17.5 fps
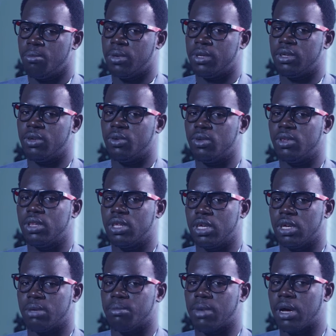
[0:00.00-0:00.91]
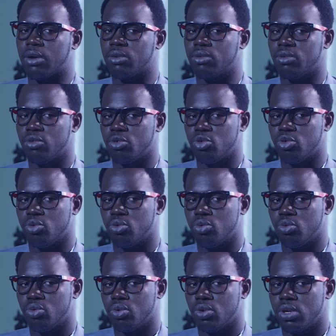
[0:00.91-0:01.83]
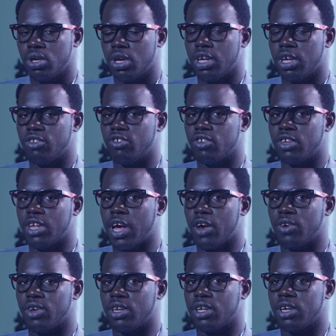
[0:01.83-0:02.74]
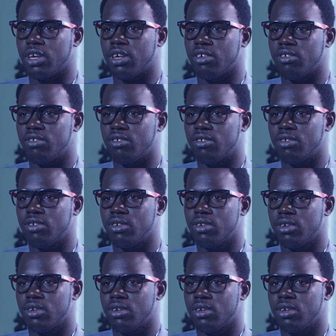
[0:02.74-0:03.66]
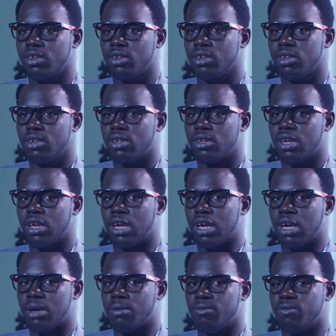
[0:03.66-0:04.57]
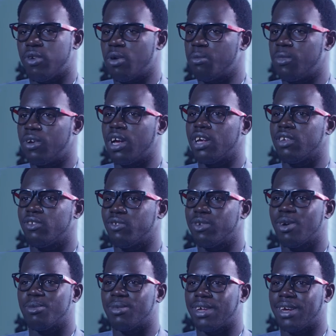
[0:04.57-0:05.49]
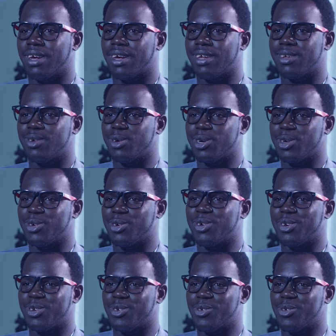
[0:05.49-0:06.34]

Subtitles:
But the good thing about engineering is formula is formula anywhere you go